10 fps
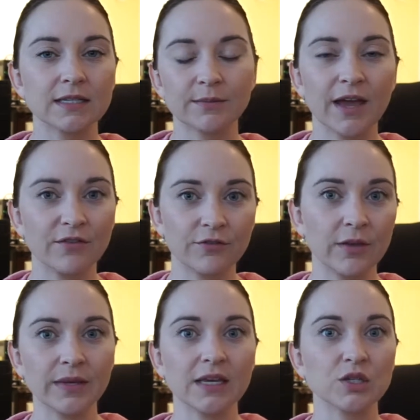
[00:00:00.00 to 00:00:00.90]
I have a
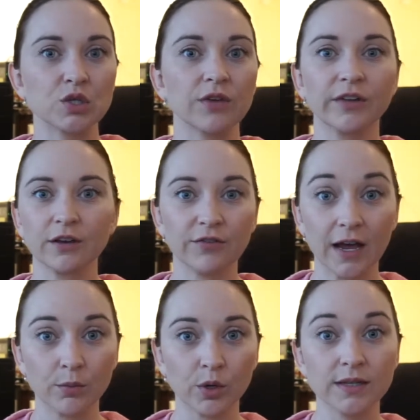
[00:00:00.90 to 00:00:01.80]
family history of like
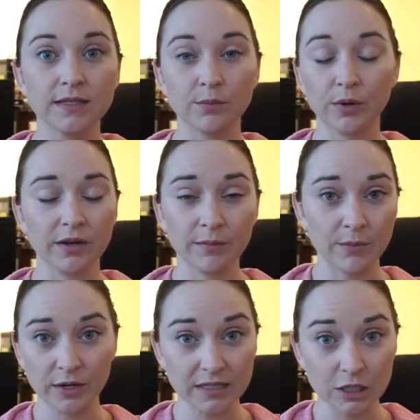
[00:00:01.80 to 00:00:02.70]
fibroids in my
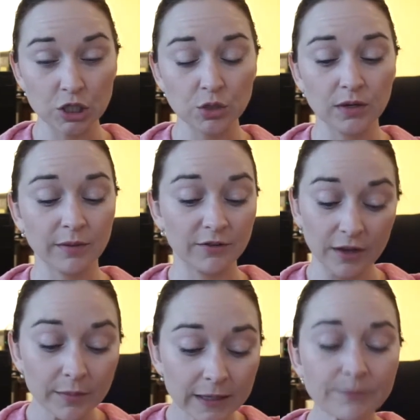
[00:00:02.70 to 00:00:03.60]
breast tissue in my
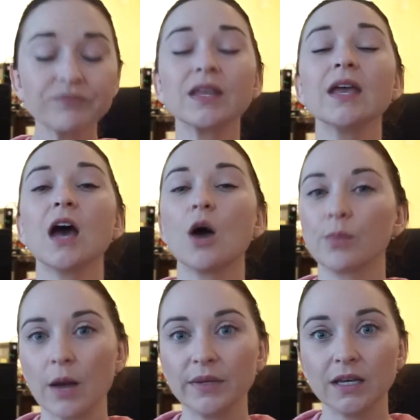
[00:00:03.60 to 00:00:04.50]
family, I'll
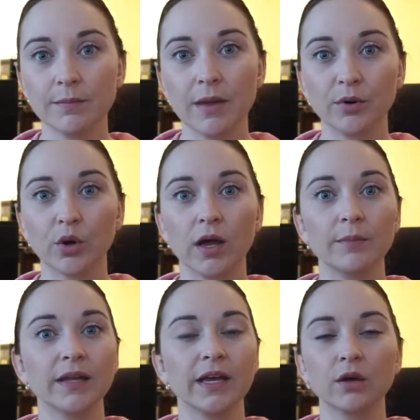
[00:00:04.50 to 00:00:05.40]
probably get a
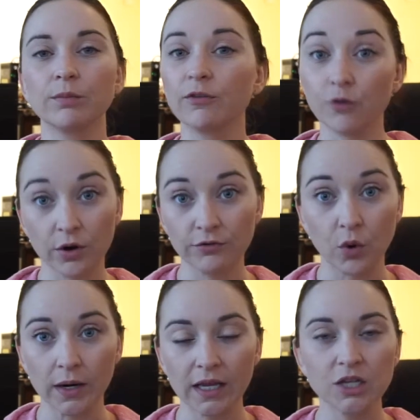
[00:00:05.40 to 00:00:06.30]
mammogram like before
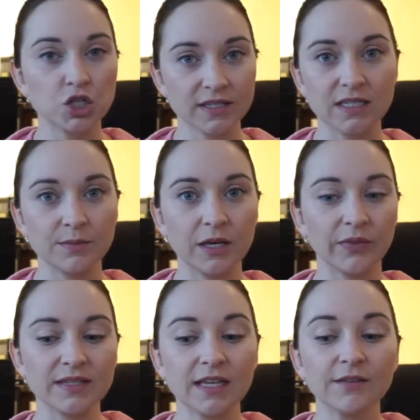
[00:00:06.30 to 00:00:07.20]
40 just to be on
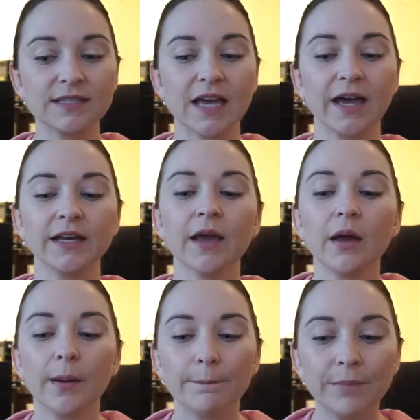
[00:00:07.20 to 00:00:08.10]
the safe side.
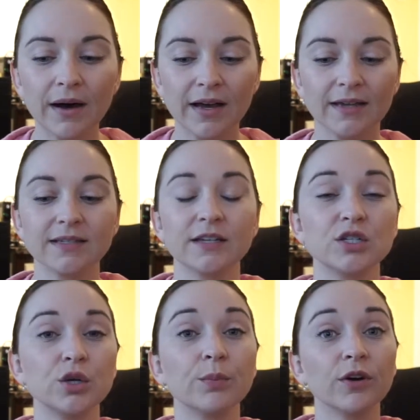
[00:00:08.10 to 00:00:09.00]
But
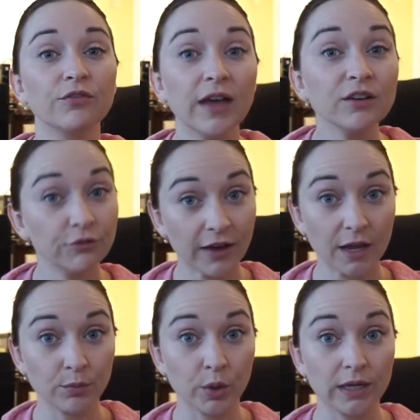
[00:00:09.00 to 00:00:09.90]
to prevent
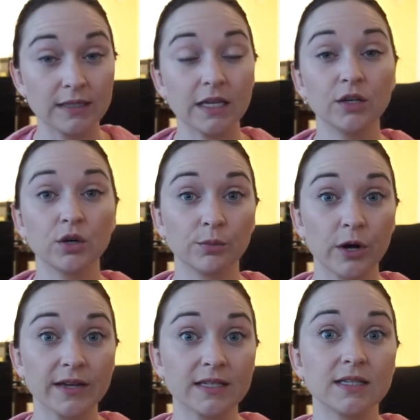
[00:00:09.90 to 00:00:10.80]
fibroids in your
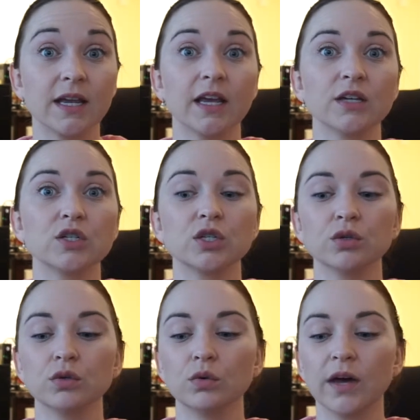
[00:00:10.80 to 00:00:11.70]
breast and
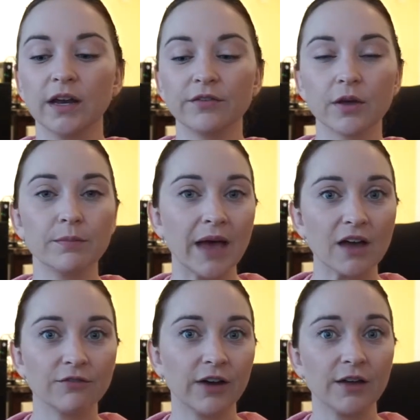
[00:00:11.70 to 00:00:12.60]
to kind of
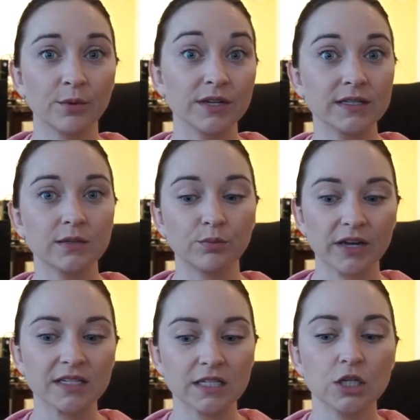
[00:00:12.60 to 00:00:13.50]
combat fibrous
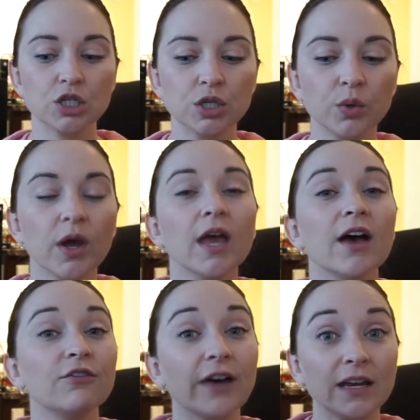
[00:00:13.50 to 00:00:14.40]
breast tissue,
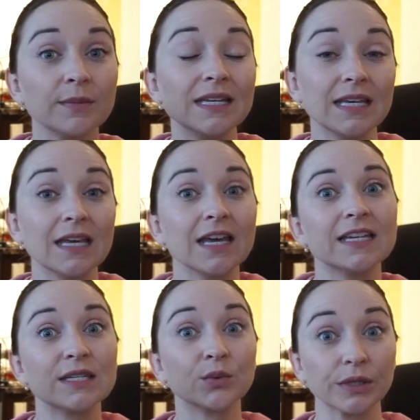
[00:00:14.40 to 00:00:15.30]
vitamin E
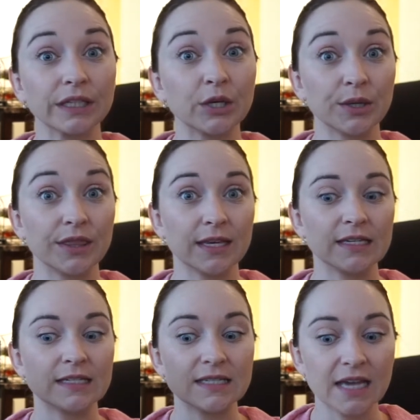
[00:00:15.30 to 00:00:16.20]
is a really good
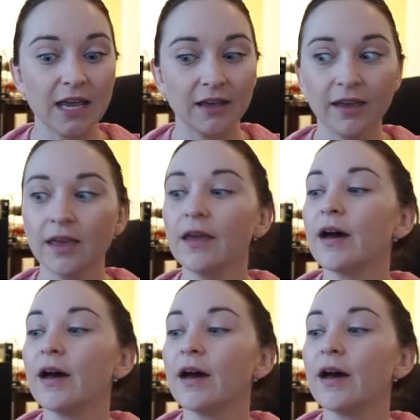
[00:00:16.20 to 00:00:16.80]
thing to take.